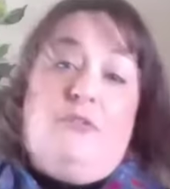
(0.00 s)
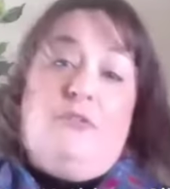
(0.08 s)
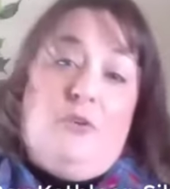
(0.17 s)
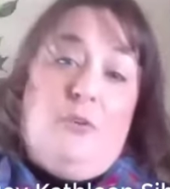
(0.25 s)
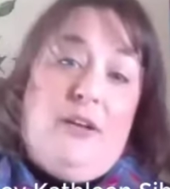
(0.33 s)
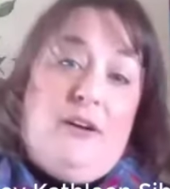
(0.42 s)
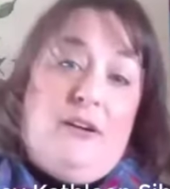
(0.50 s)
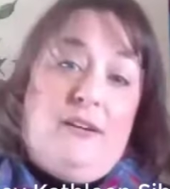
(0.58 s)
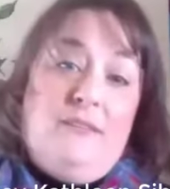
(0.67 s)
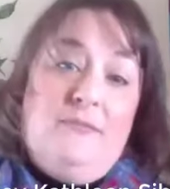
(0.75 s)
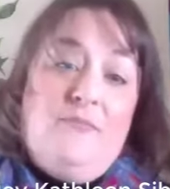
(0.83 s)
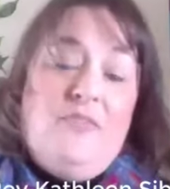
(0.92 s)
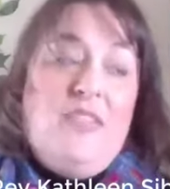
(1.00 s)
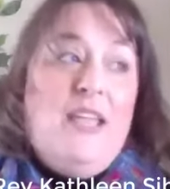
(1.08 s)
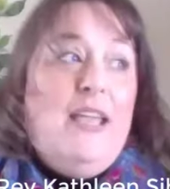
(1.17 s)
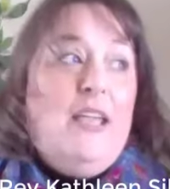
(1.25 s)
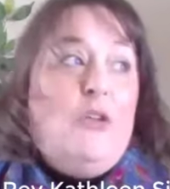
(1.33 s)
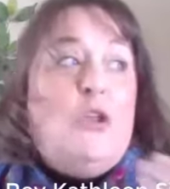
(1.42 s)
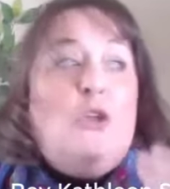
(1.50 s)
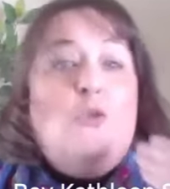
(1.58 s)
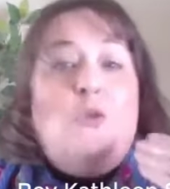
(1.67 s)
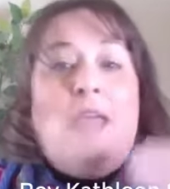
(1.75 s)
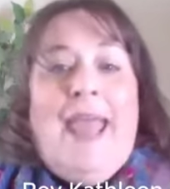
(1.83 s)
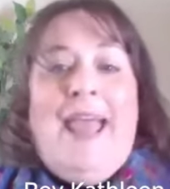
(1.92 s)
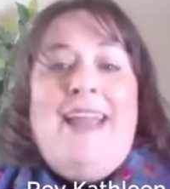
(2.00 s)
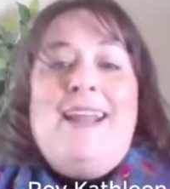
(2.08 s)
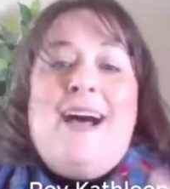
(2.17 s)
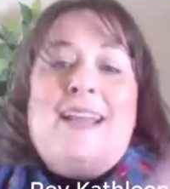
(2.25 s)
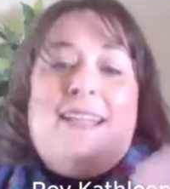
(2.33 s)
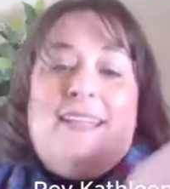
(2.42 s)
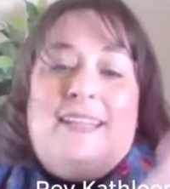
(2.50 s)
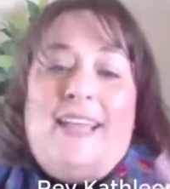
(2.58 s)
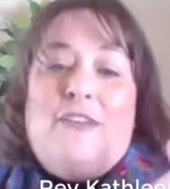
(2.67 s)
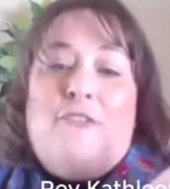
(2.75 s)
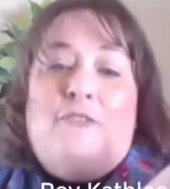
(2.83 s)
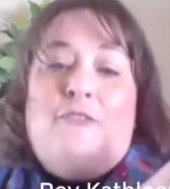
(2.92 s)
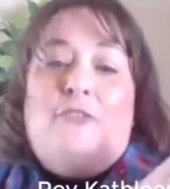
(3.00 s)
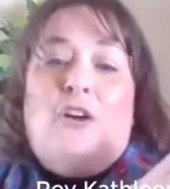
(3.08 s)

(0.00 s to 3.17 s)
who we are. You cannot live